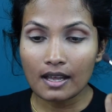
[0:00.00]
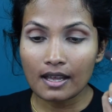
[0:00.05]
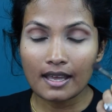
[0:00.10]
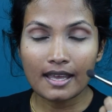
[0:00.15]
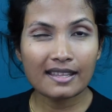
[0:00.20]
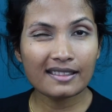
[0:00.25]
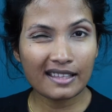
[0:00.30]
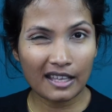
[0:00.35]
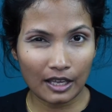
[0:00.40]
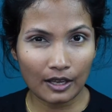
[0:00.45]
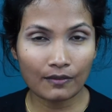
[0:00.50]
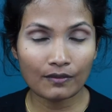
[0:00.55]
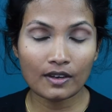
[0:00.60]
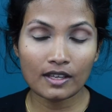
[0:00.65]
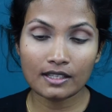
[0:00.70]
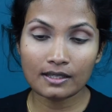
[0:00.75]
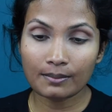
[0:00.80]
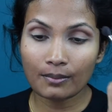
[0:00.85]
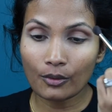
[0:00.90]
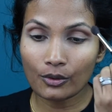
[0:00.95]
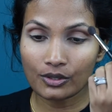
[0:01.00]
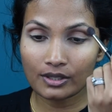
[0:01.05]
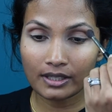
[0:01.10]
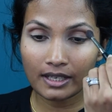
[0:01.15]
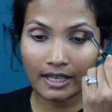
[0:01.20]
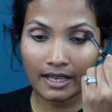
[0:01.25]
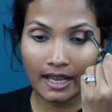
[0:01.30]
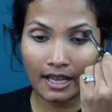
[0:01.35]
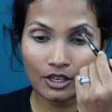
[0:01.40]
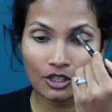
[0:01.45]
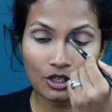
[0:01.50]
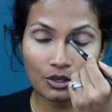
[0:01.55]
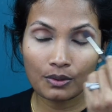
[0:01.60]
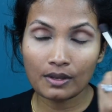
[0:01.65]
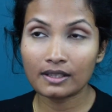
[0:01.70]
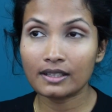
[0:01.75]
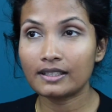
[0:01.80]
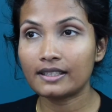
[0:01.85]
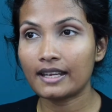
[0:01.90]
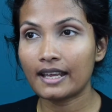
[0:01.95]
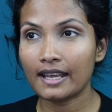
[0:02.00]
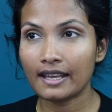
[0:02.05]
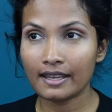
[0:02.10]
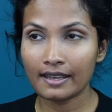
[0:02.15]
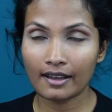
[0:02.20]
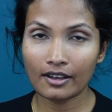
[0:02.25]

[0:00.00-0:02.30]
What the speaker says: in the evenings mostly, and during the day